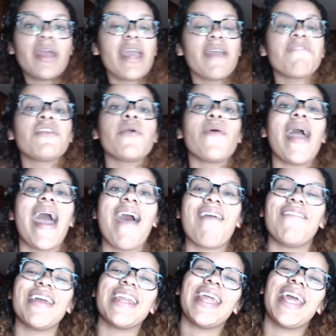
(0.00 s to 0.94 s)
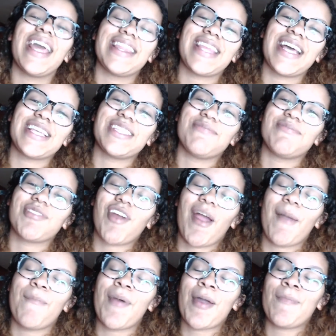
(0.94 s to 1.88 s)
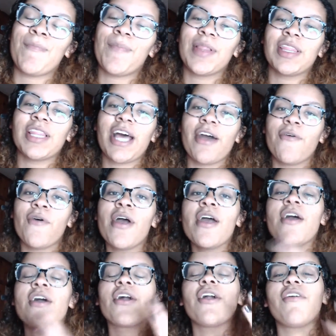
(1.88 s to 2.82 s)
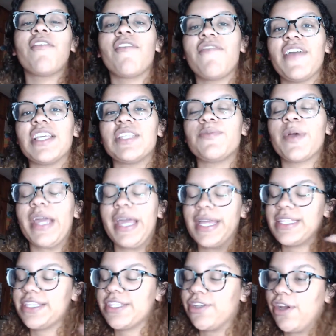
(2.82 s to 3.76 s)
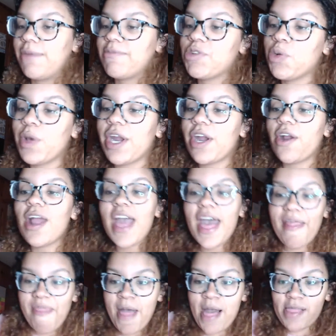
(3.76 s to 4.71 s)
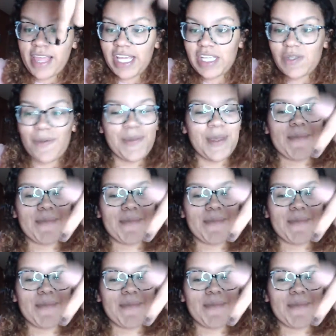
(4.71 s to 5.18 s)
if you haven't, hit that subscribe button below. Go over to Facebook, Instagram, Twitter. The links will be